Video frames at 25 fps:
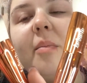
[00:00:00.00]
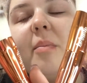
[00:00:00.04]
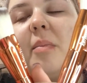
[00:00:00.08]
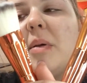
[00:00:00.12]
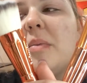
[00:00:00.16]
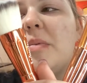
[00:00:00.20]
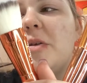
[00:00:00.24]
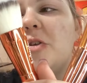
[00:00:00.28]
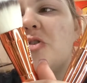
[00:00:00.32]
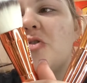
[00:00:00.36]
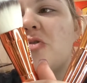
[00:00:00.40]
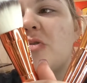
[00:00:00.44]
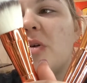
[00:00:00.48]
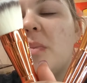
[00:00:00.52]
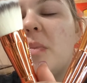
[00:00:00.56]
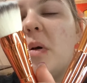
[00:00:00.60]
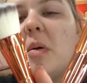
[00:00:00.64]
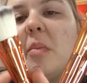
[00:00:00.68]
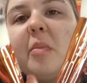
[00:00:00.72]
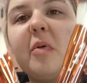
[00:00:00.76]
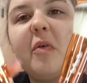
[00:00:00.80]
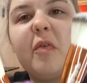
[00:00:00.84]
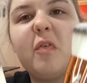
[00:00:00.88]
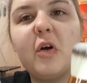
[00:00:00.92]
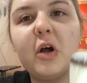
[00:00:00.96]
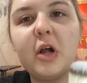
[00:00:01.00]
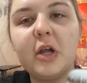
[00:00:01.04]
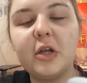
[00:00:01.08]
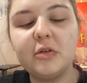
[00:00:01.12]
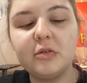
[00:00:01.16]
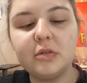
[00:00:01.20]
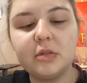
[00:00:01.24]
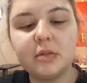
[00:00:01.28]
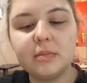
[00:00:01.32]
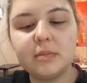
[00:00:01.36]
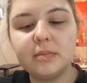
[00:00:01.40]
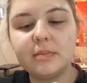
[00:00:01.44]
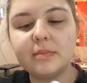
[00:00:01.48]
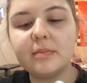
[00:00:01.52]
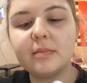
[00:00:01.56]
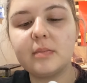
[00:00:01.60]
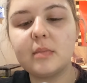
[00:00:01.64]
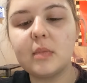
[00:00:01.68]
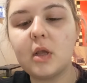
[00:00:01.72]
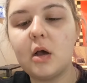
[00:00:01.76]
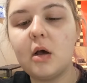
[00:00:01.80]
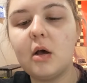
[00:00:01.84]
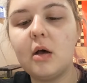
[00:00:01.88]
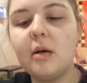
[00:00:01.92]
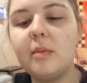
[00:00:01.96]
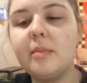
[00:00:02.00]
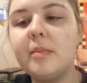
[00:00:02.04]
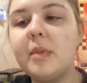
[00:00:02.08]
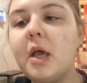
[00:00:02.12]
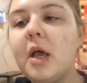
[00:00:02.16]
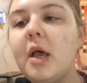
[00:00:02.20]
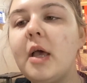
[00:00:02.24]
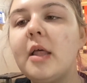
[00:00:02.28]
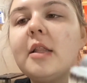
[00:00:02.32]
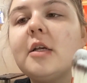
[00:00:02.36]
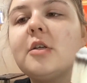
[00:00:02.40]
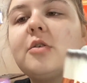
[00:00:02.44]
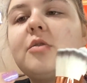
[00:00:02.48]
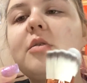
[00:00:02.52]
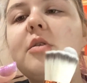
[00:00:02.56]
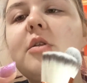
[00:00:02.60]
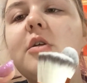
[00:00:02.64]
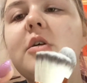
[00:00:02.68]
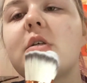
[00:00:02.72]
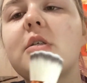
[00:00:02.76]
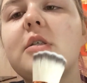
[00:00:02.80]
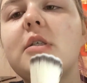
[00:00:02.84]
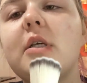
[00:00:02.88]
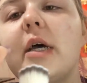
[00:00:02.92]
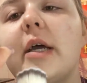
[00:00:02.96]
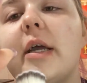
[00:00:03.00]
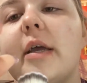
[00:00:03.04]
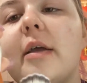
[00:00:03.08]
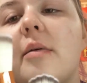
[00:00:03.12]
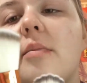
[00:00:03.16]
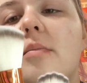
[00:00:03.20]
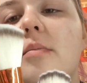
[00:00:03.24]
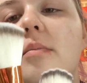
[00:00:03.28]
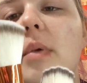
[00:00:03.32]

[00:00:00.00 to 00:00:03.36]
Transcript: maybe trim them before I use them. This one looks like